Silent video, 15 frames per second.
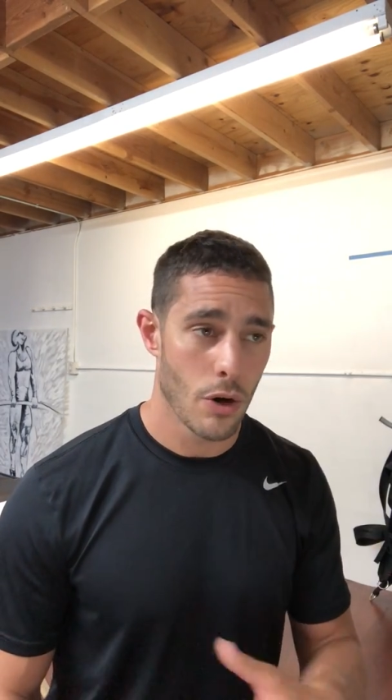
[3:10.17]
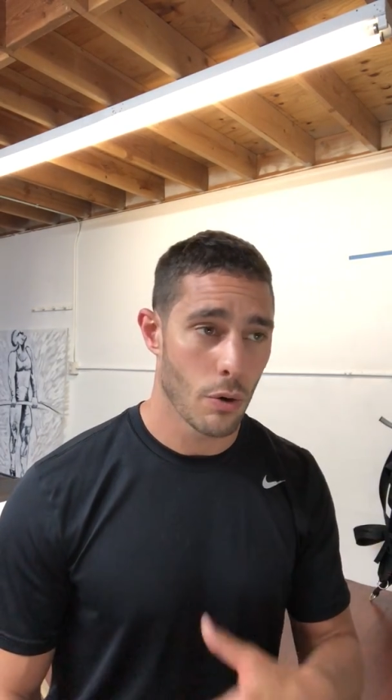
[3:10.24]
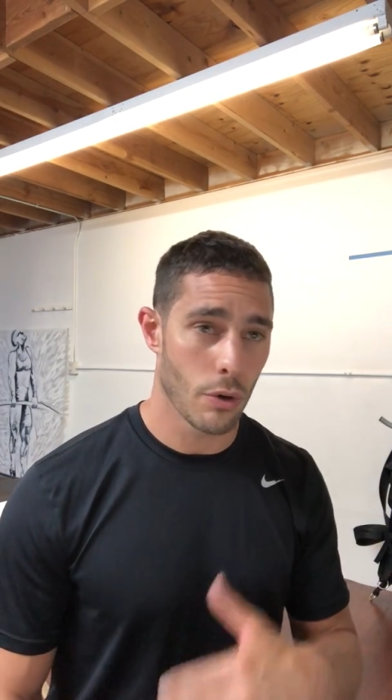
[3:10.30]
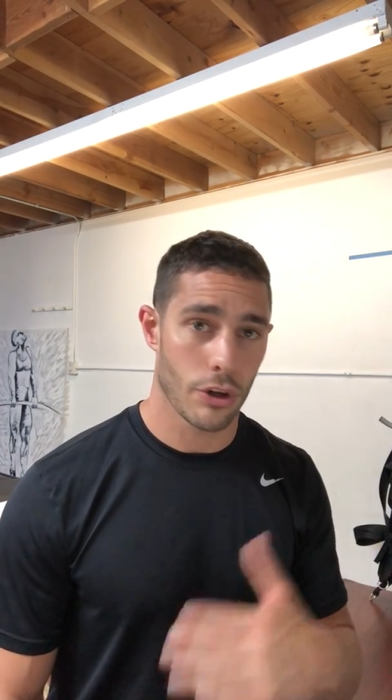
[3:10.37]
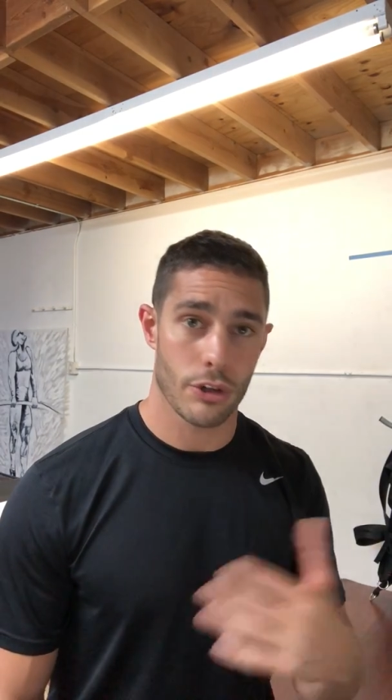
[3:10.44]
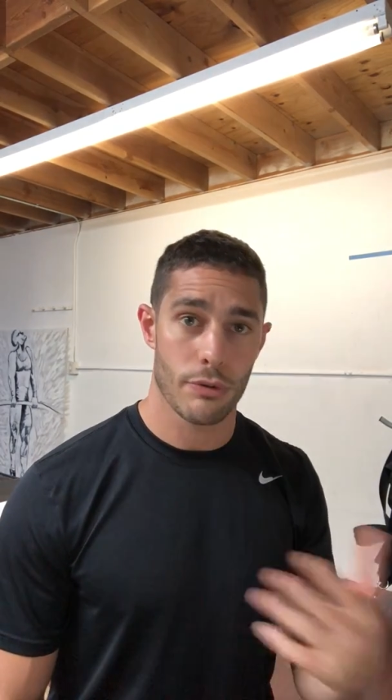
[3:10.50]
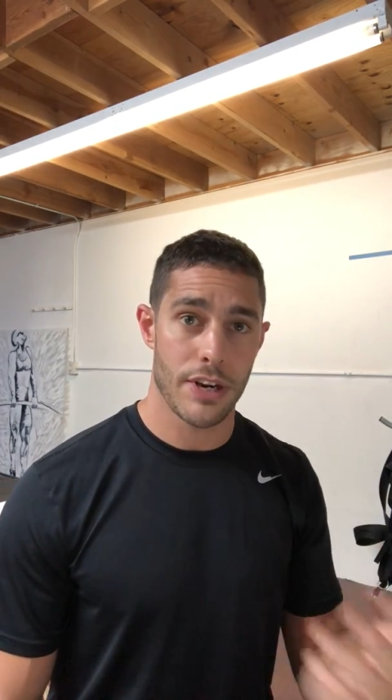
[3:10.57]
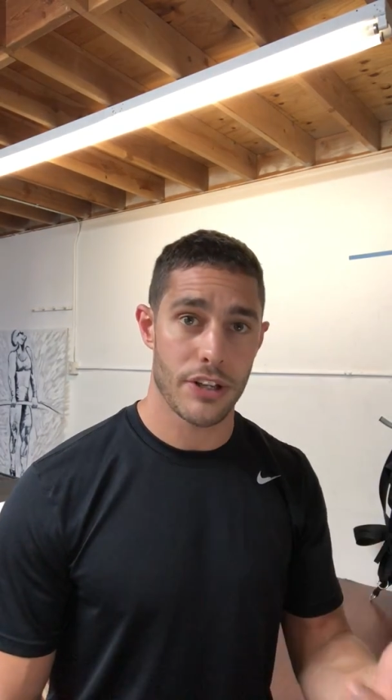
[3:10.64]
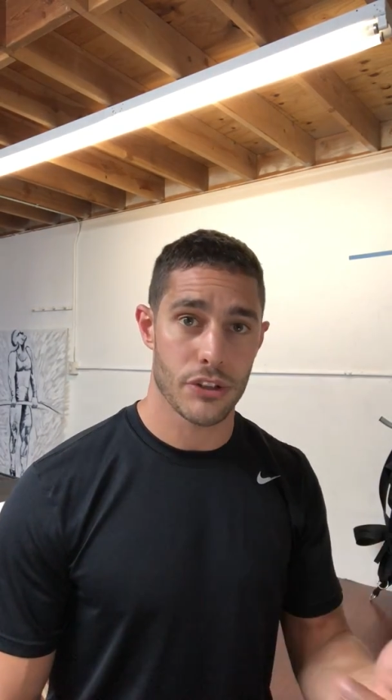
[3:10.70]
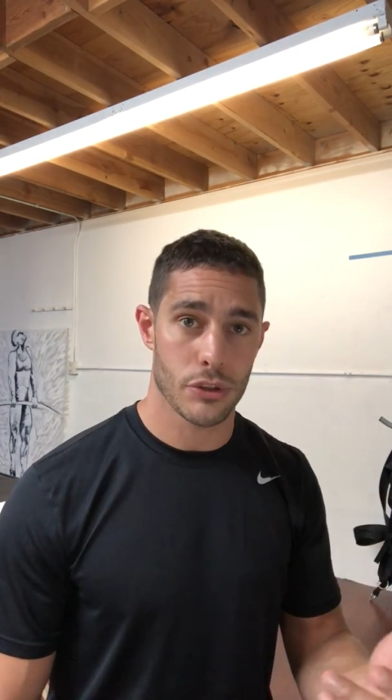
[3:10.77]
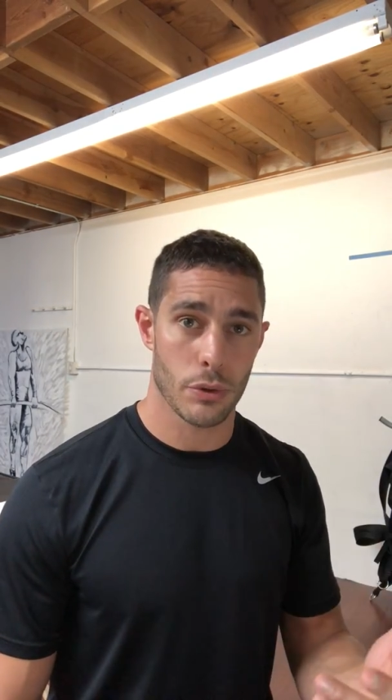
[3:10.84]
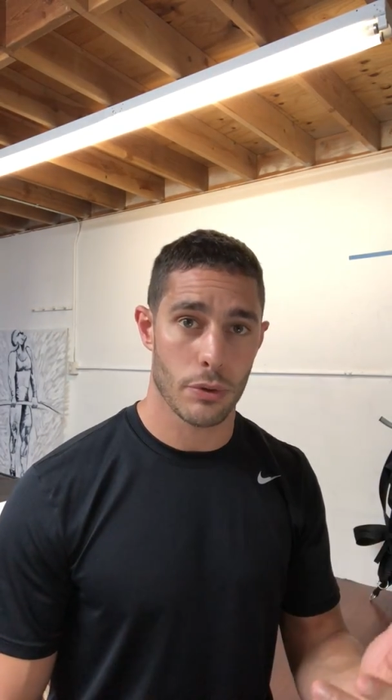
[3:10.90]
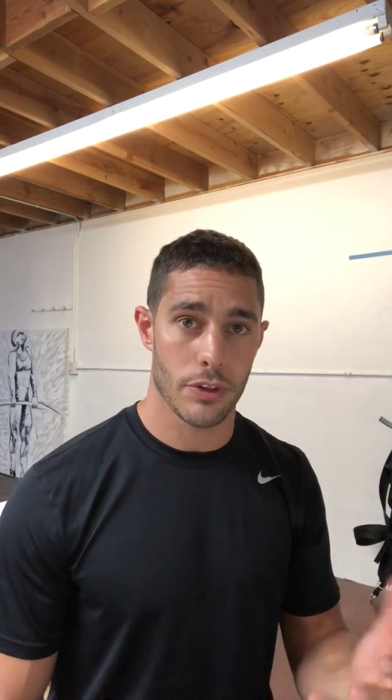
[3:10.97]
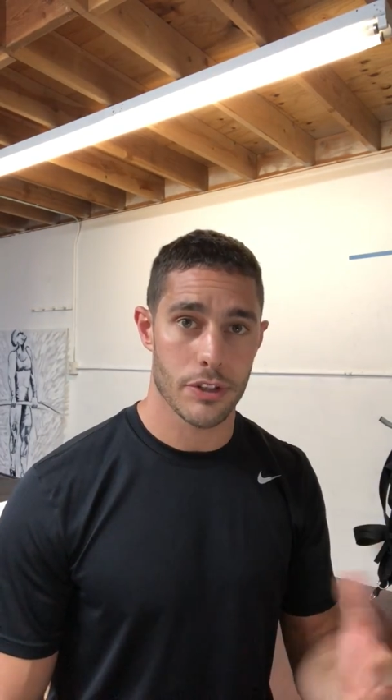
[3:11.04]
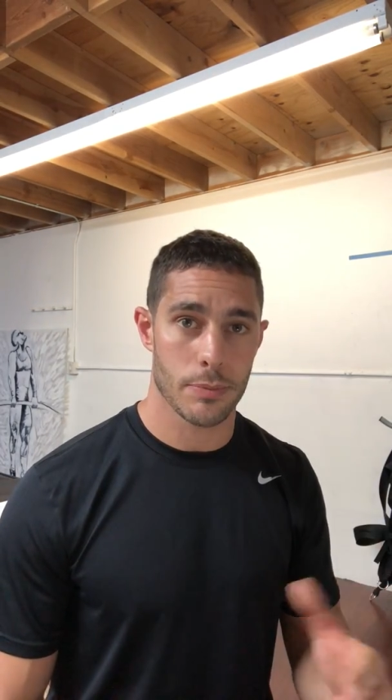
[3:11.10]
or create
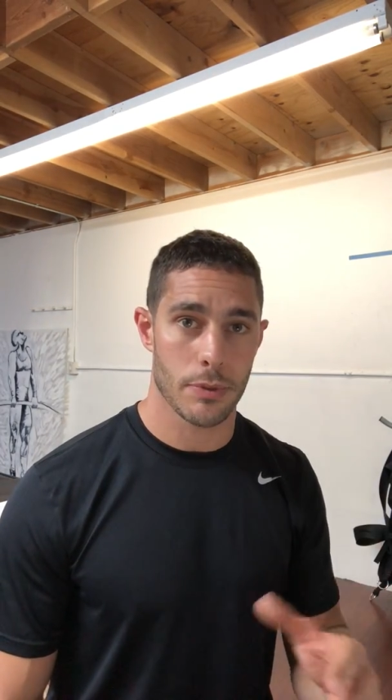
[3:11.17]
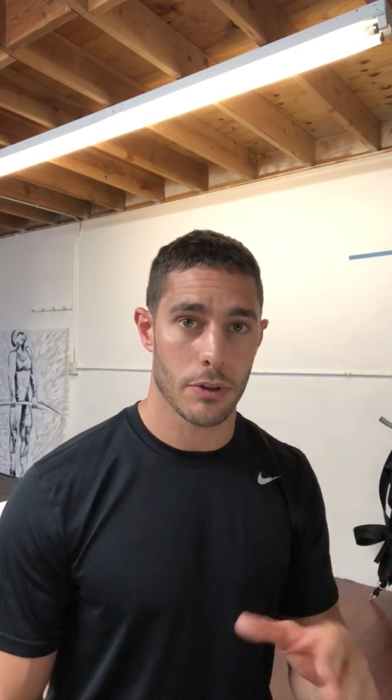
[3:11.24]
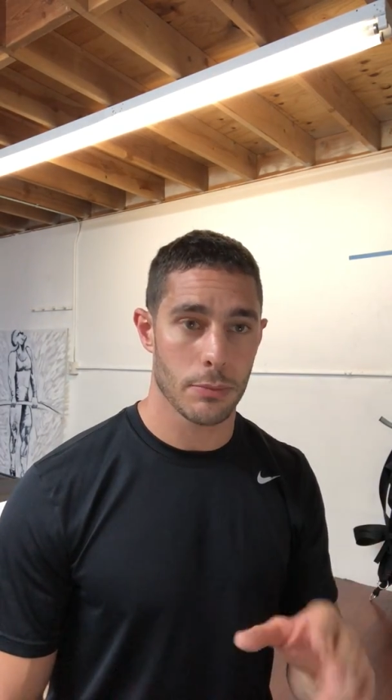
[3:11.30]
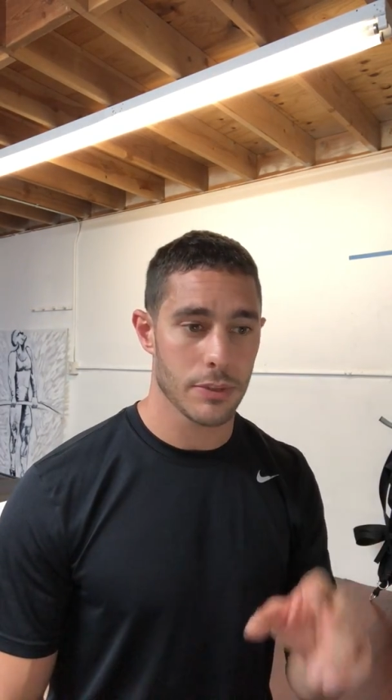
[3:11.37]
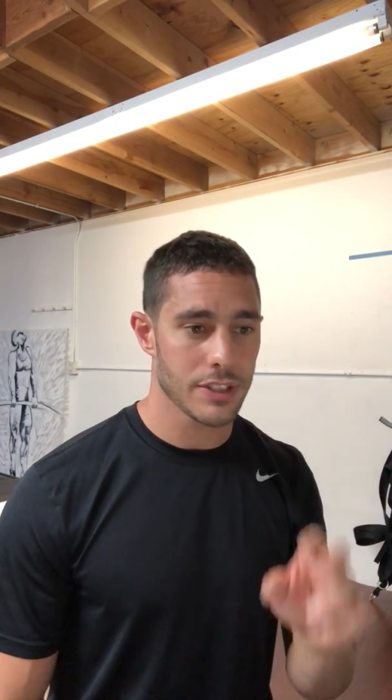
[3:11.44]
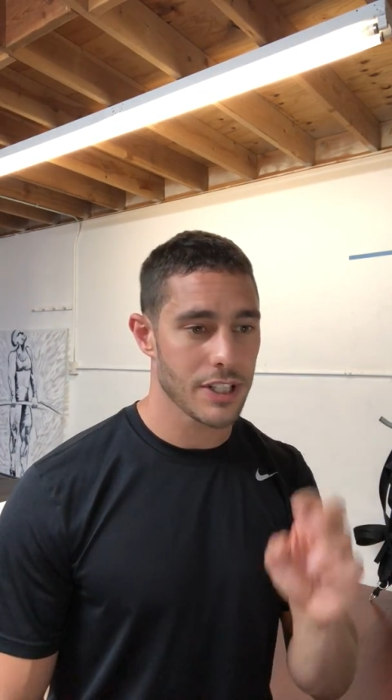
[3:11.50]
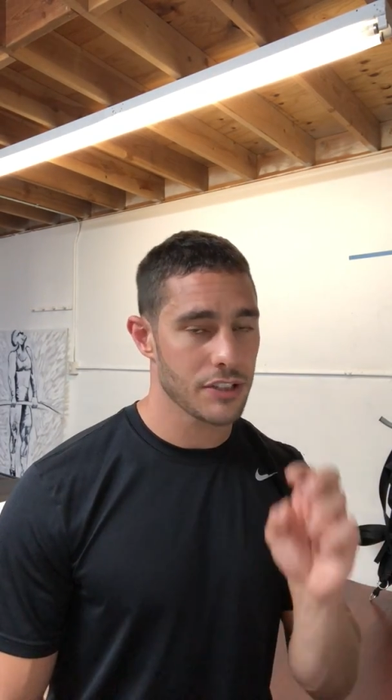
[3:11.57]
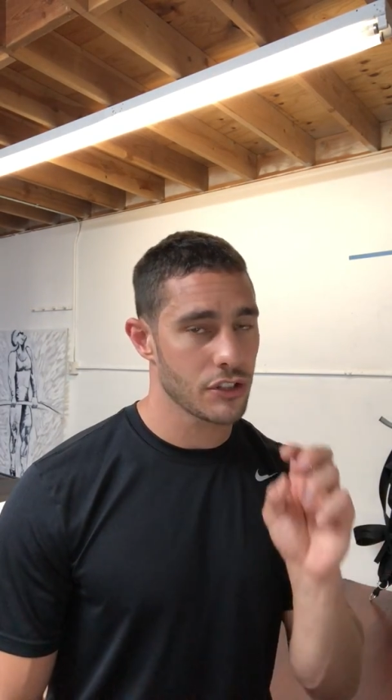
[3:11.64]
soreness, but almost